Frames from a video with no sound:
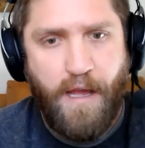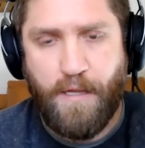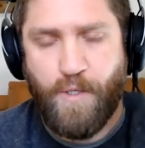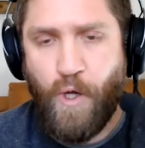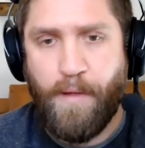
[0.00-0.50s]

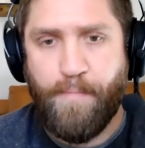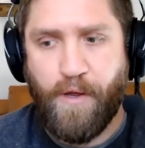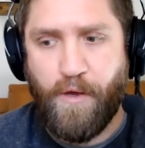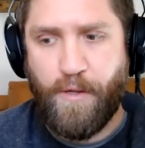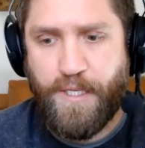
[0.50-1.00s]
It's normally
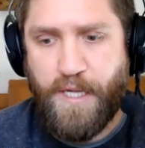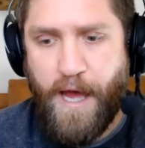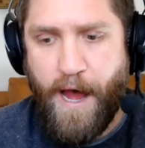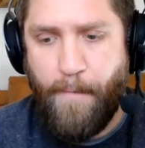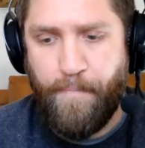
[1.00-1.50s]
because
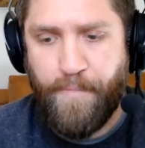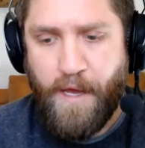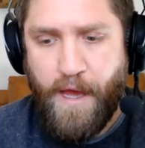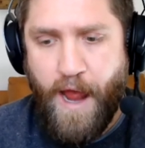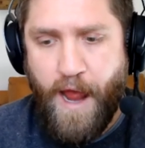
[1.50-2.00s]
um,
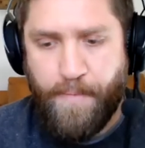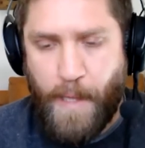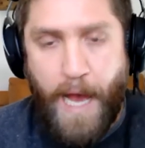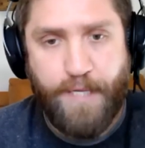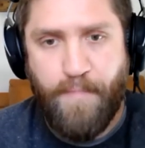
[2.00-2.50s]
at the
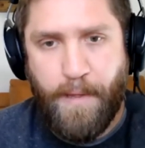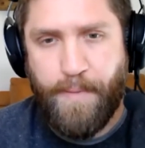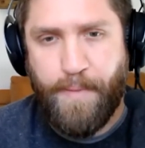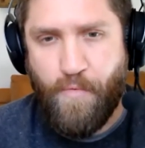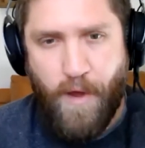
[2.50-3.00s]
last minute
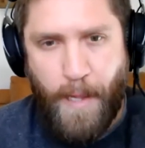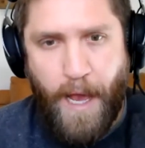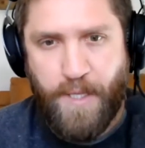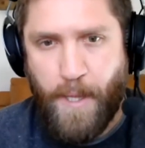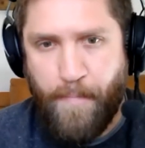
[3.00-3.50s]
they
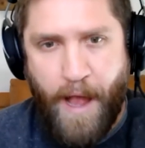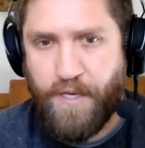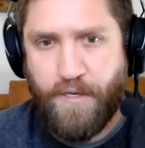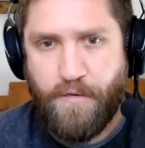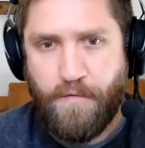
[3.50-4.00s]
realized that the
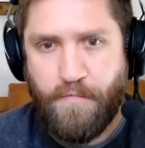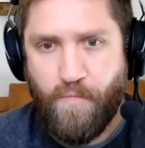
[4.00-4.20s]
patch